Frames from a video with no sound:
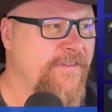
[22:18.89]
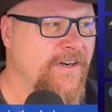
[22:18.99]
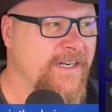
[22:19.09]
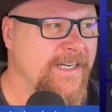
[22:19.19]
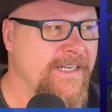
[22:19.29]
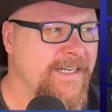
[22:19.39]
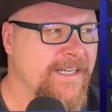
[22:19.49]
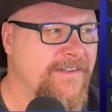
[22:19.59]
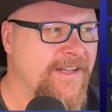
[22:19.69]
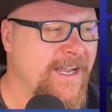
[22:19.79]

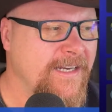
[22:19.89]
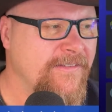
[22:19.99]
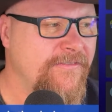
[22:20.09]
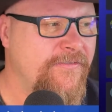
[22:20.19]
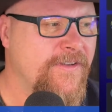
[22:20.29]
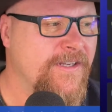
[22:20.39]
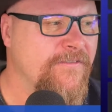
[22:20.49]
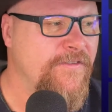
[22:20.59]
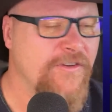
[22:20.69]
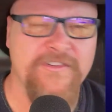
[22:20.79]
it's kind of
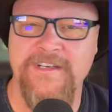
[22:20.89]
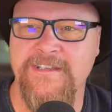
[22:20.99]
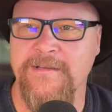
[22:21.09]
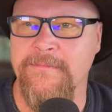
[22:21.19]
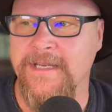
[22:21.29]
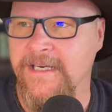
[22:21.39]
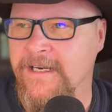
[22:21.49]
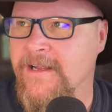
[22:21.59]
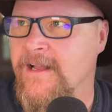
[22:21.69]
confusing to me